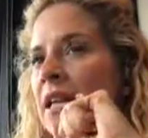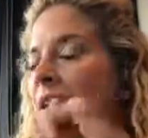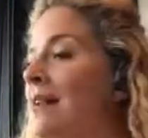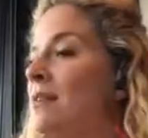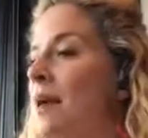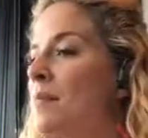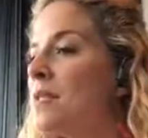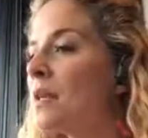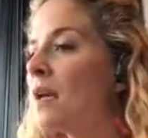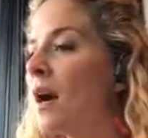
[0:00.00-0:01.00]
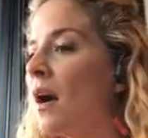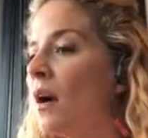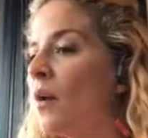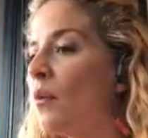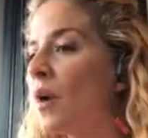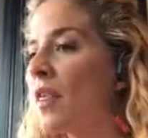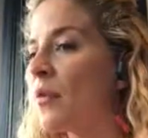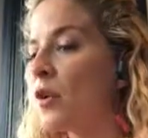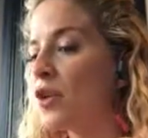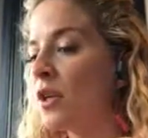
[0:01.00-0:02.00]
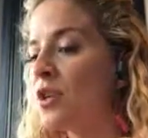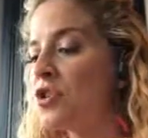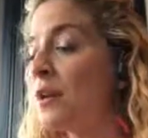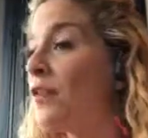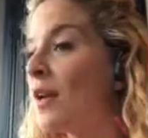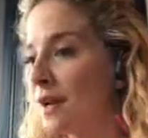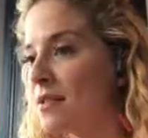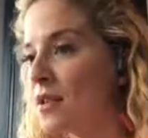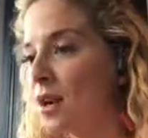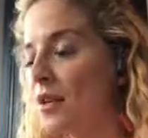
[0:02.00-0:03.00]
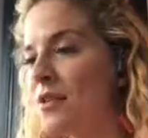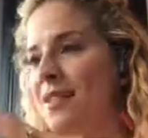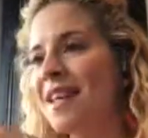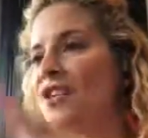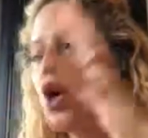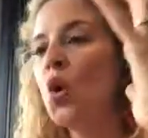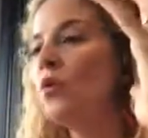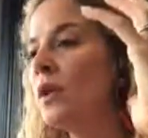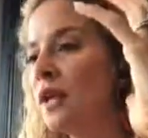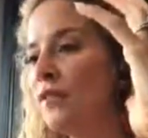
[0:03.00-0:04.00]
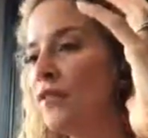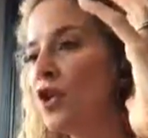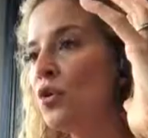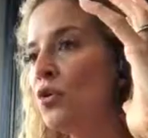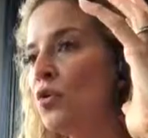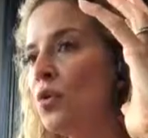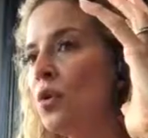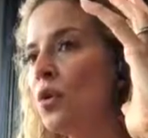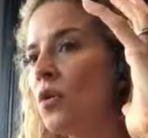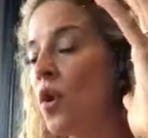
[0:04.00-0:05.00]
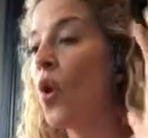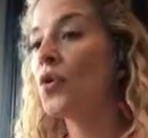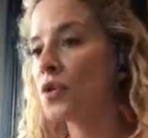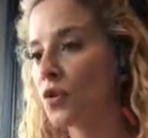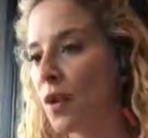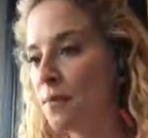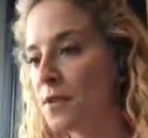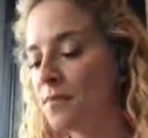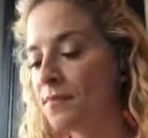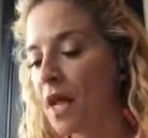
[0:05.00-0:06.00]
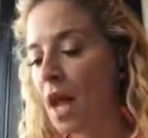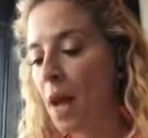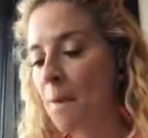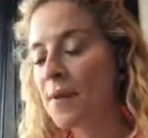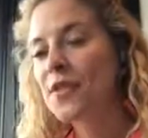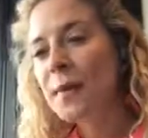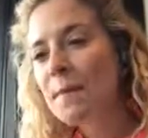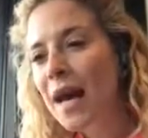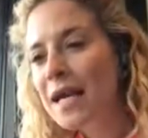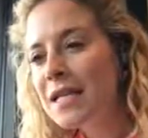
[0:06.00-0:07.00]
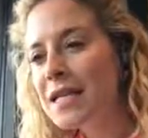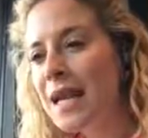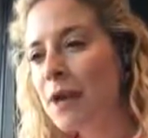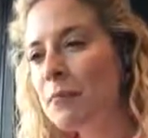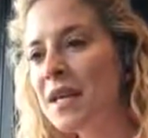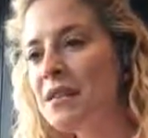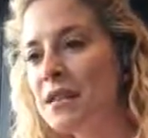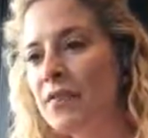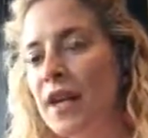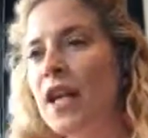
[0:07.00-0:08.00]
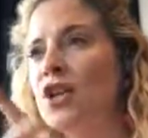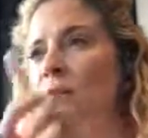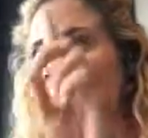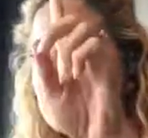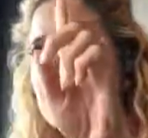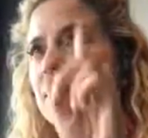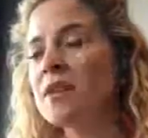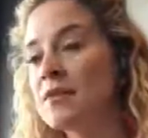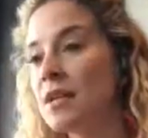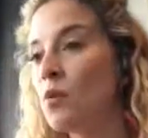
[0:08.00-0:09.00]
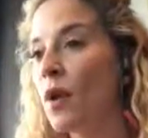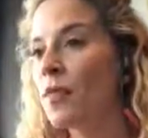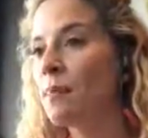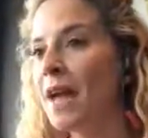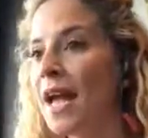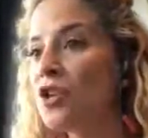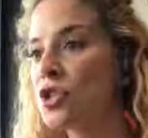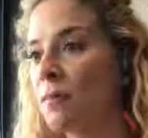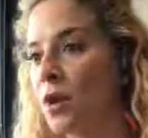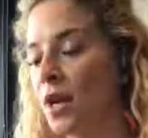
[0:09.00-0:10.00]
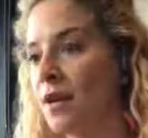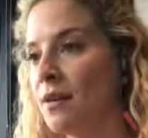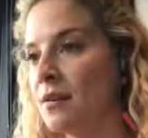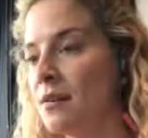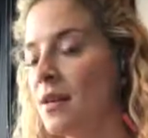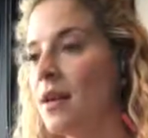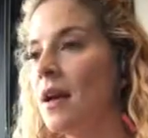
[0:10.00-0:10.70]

A lot of times when you're auditioning for guest stars, they don't give you the whole script. But they might take a piece of it, and you might be able to see what the page number is